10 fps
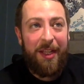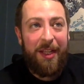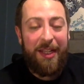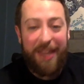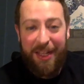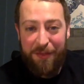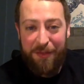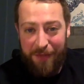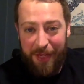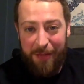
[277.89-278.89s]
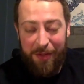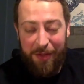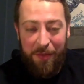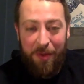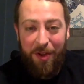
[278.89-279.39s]
and he has it framed on
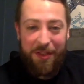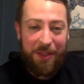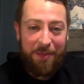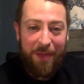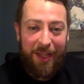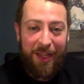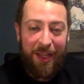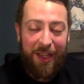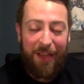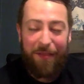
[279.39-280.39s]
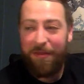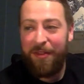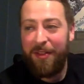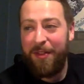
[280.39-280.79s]
the wall in his man cave.